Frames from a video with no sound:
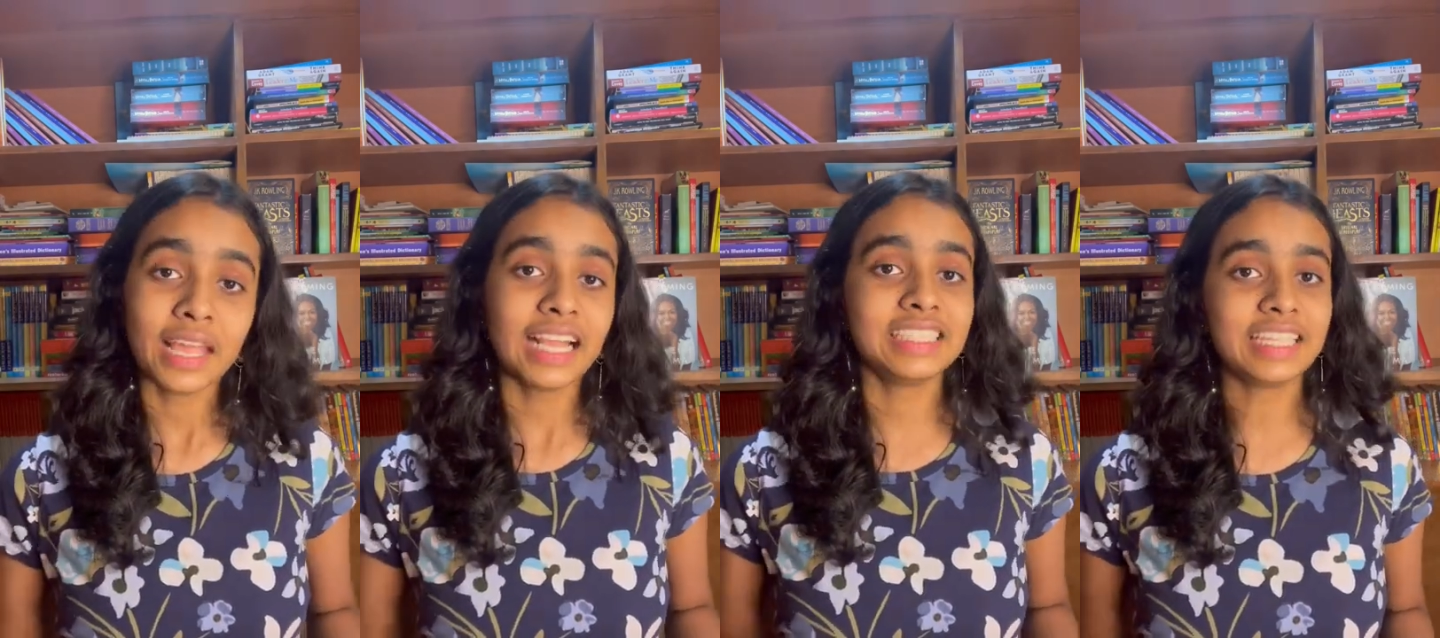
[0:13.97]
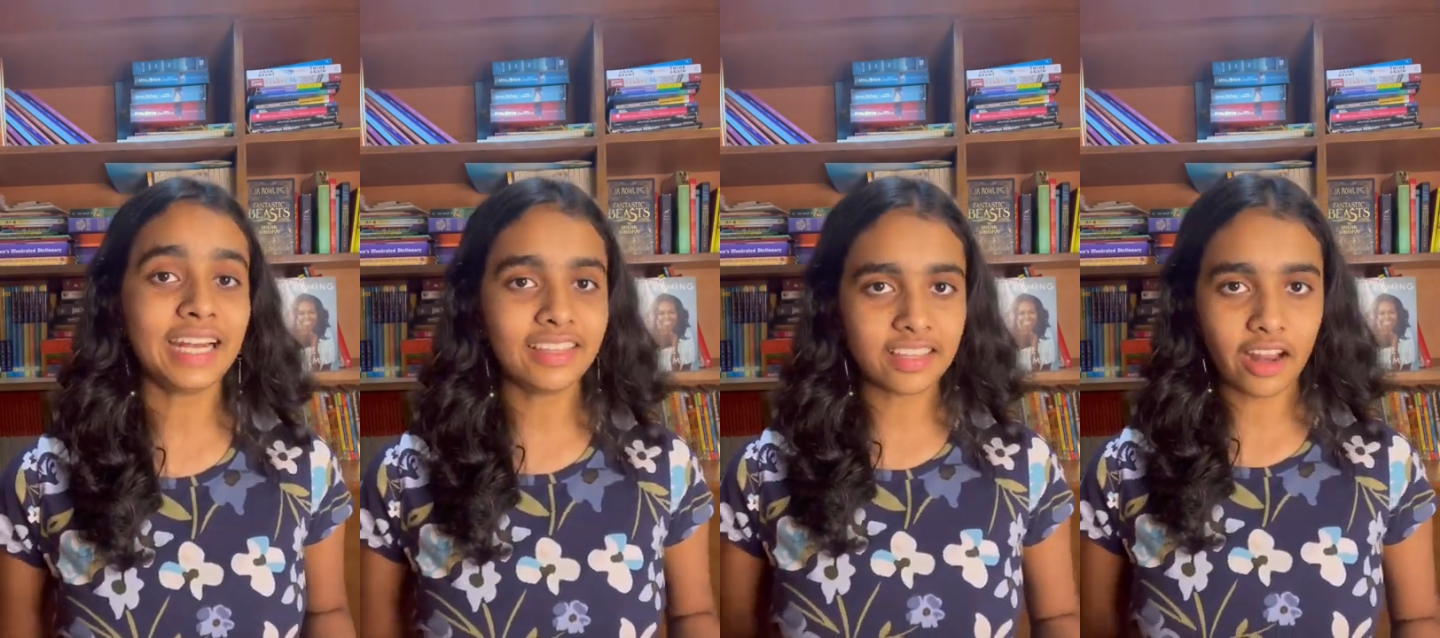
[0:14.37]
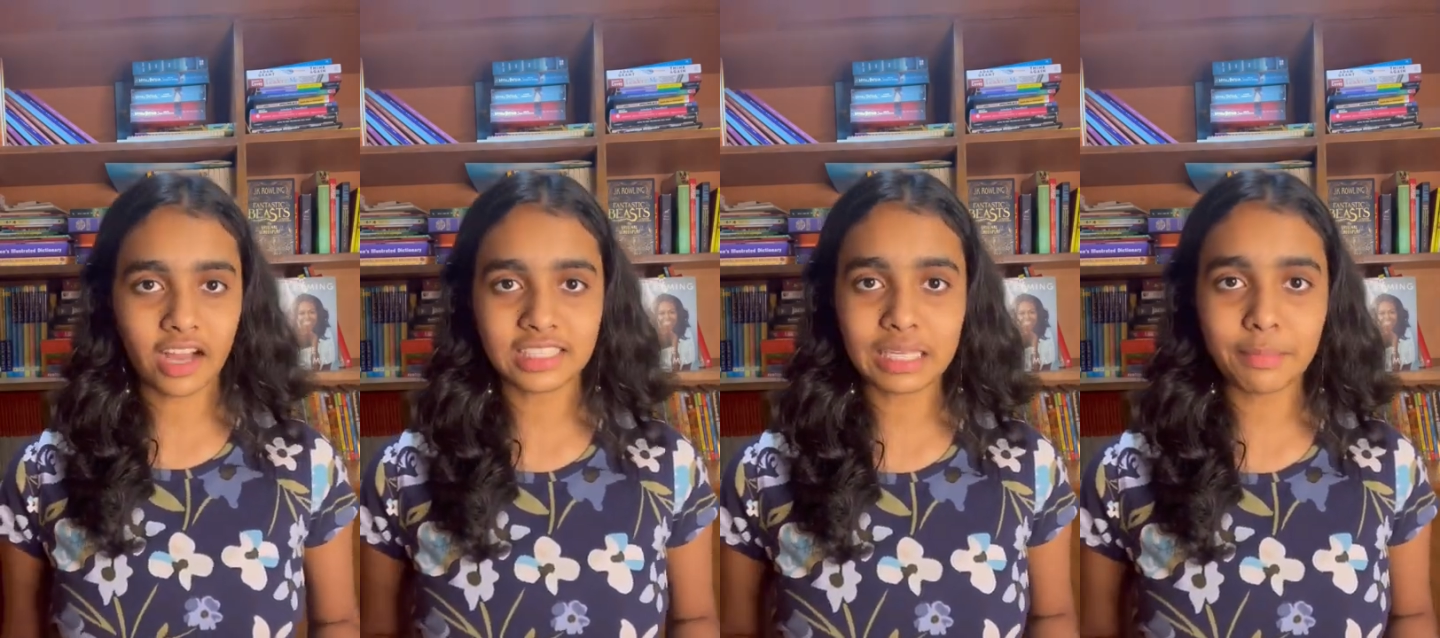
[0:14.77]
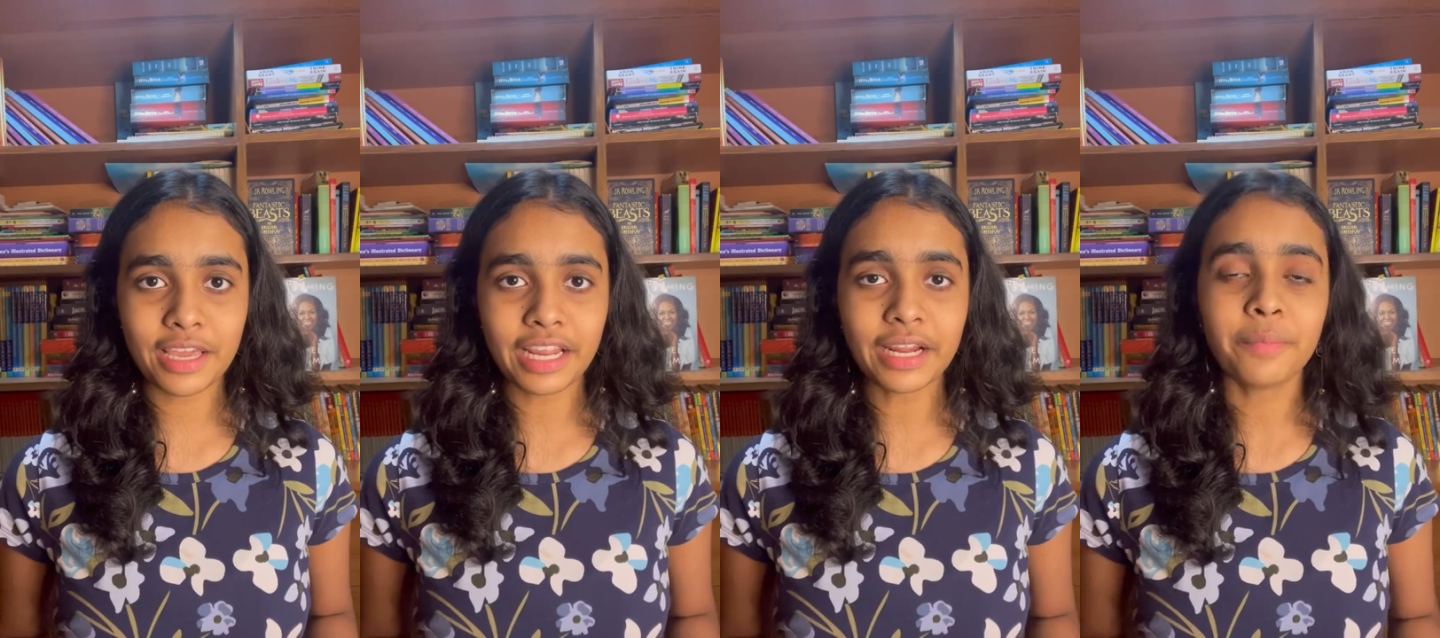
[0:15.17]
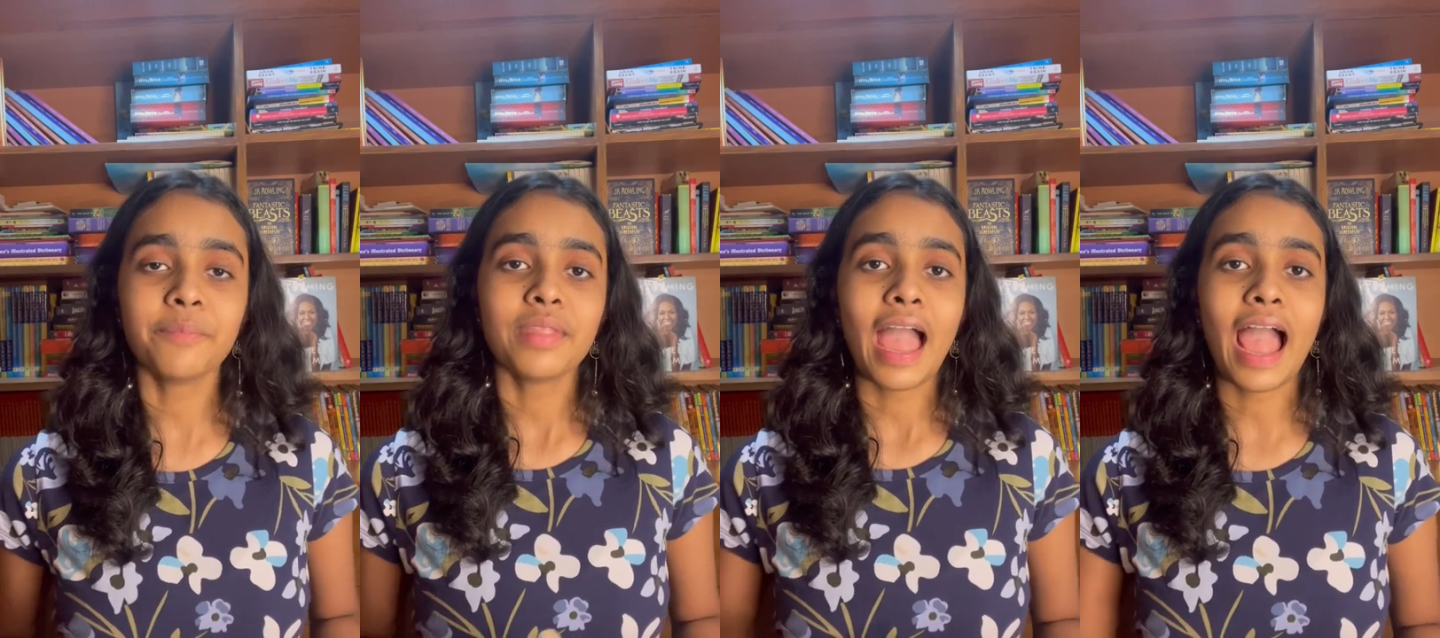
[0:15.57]
It's set in the Nazi period
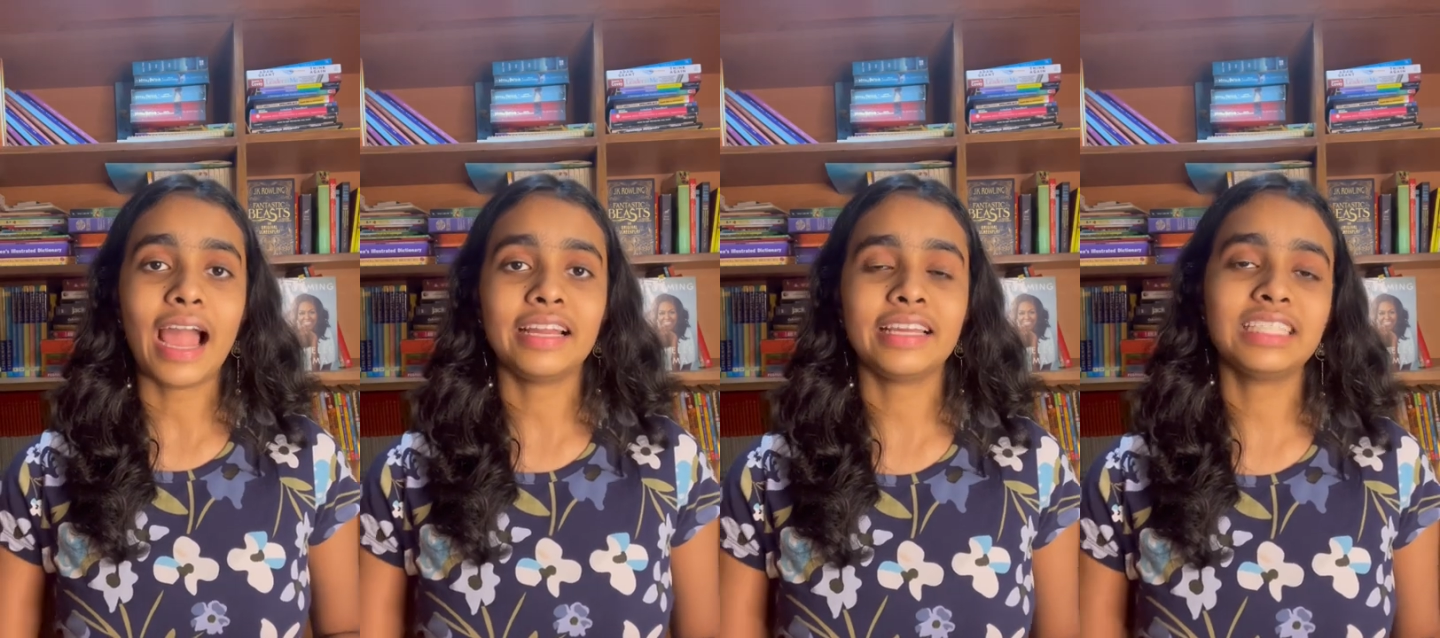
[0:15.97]
and